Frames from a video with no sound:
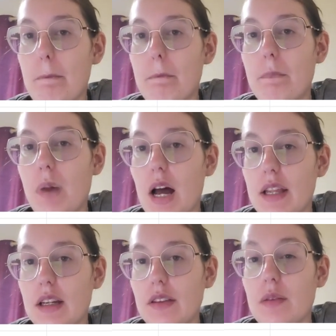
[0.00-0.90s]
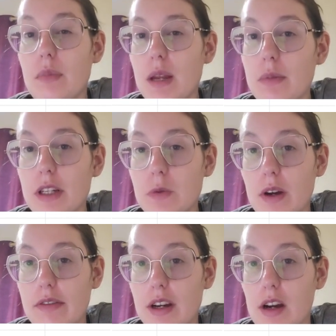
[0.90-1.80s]
But the main place where
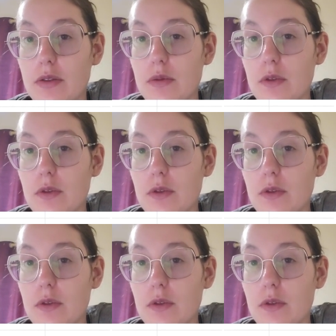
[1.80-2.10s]
I figure out